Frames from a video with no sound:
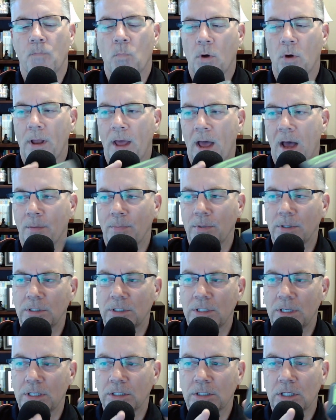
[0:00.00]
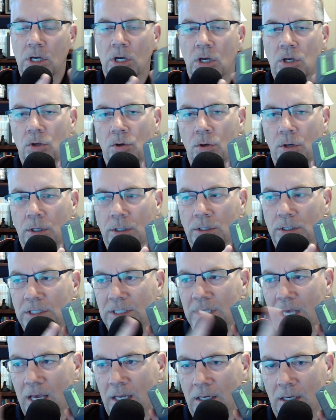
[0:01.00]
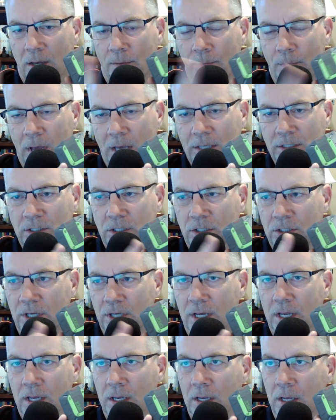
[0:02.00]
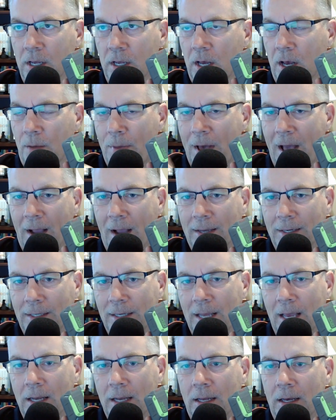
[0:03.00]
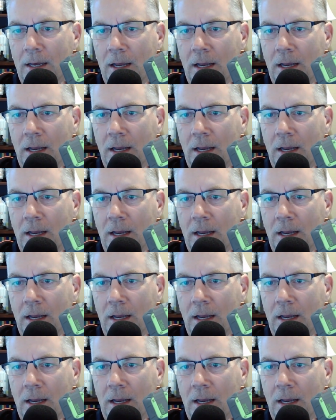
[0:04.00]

what happens is you can send a message, like a packet of data,